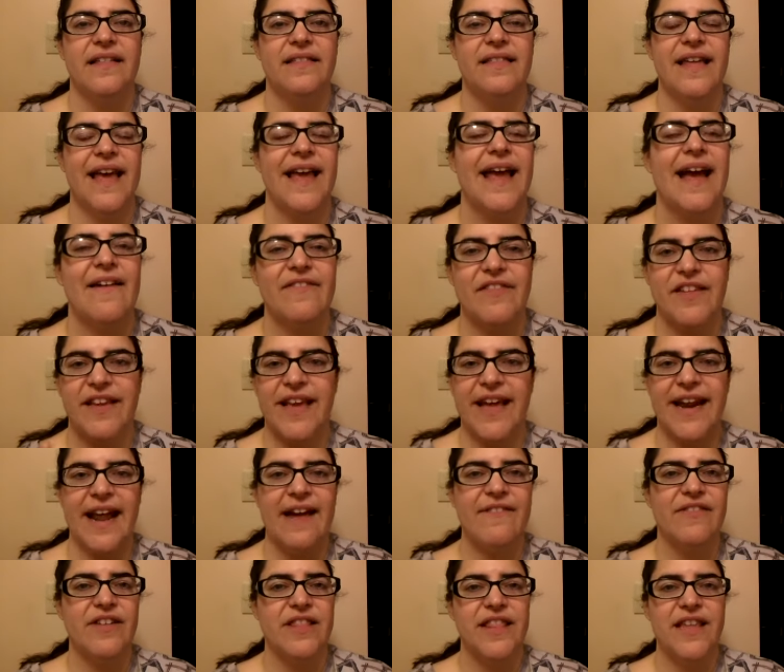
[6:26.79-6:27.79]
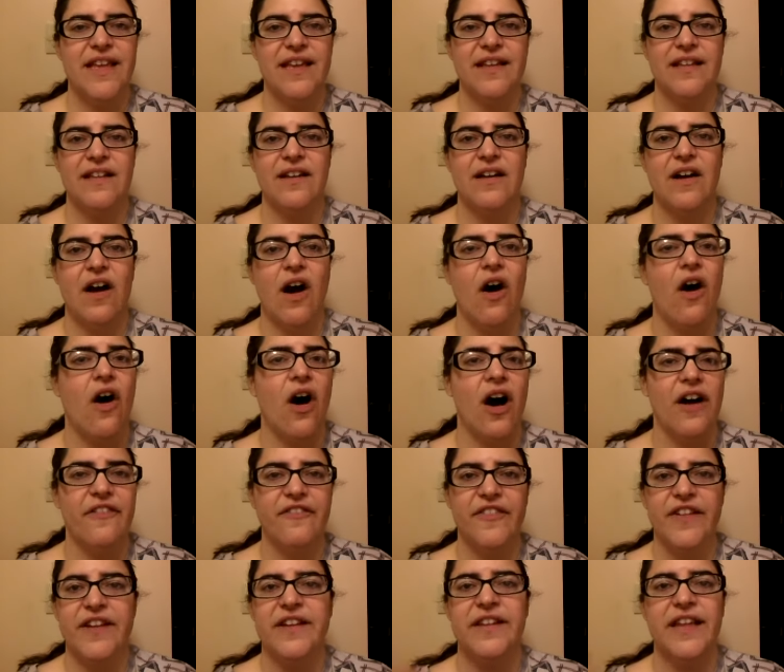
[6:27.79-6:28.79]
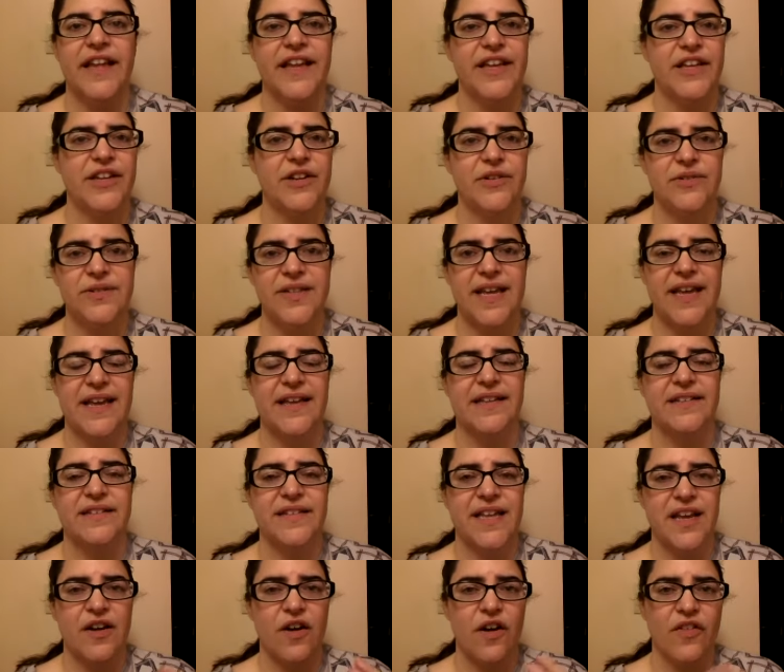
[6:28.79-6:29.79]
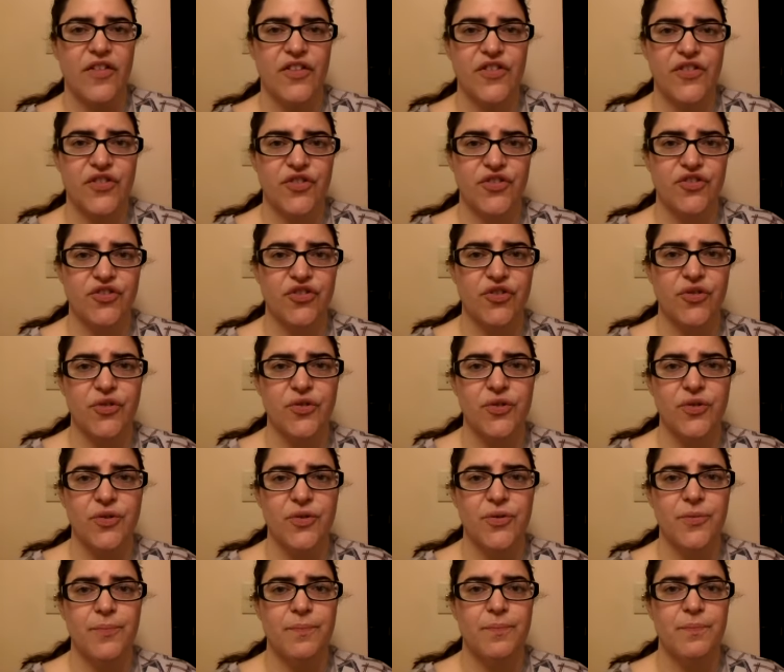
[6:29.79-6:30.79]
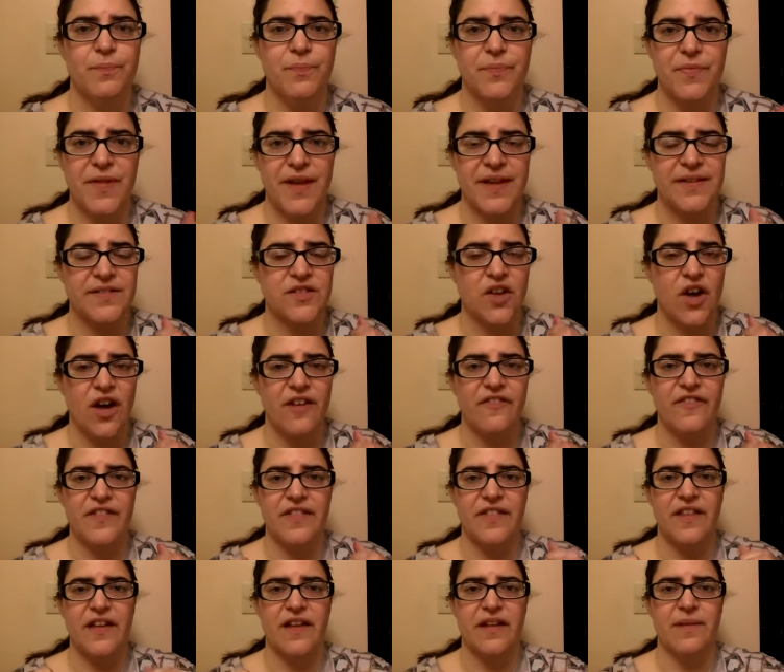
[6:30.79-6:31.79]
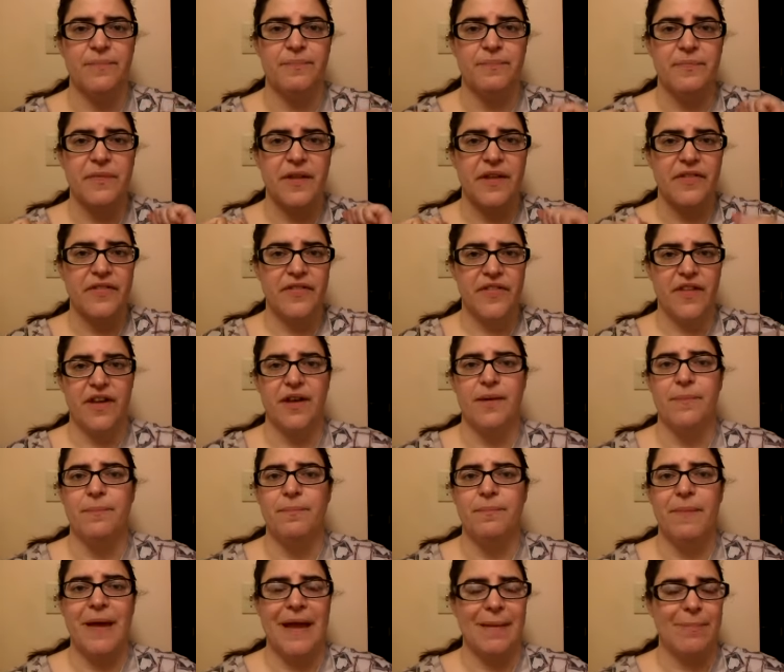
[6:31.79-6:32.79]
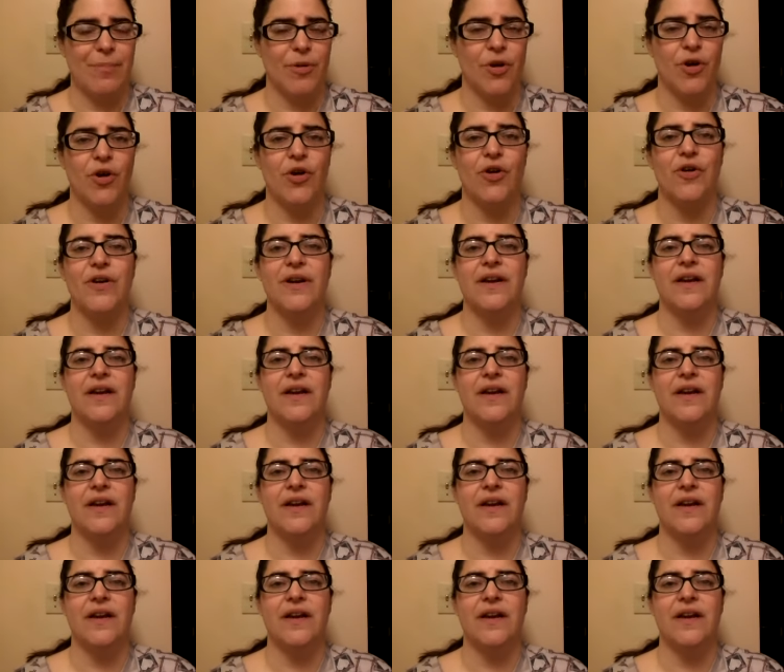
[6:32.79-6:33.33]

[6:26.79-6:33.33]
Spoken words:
have to get everything off and, like, you know, take all the surgical things off and the paper,